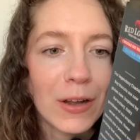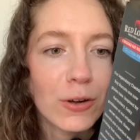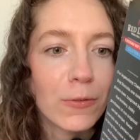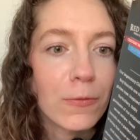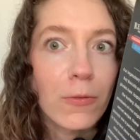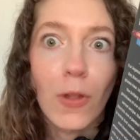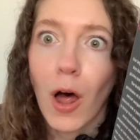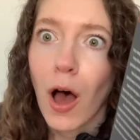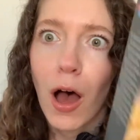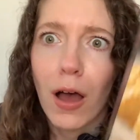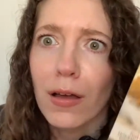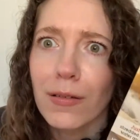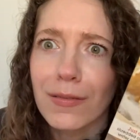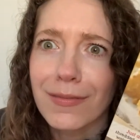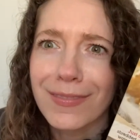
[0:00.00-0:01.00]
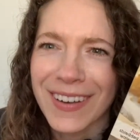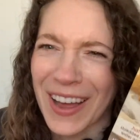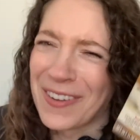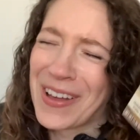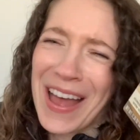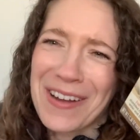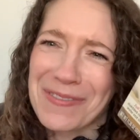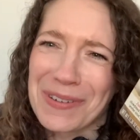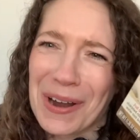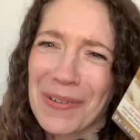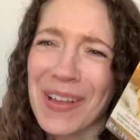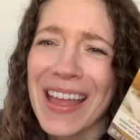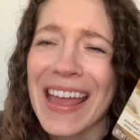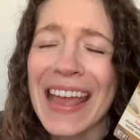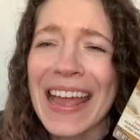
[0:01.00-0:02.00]
flaw. I don't know.
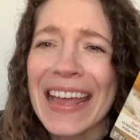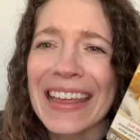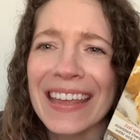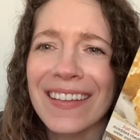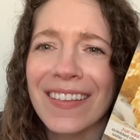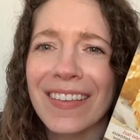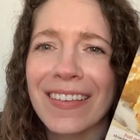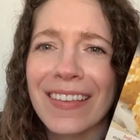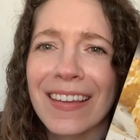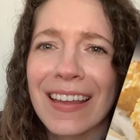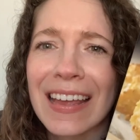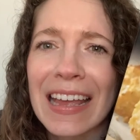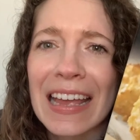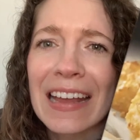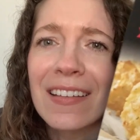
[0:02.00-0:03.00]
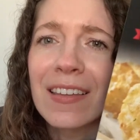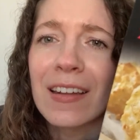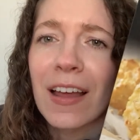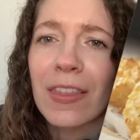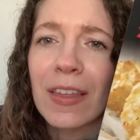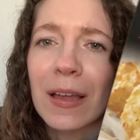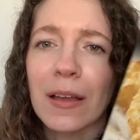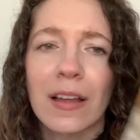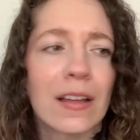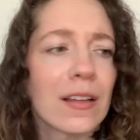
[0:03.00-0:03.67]
It's nothing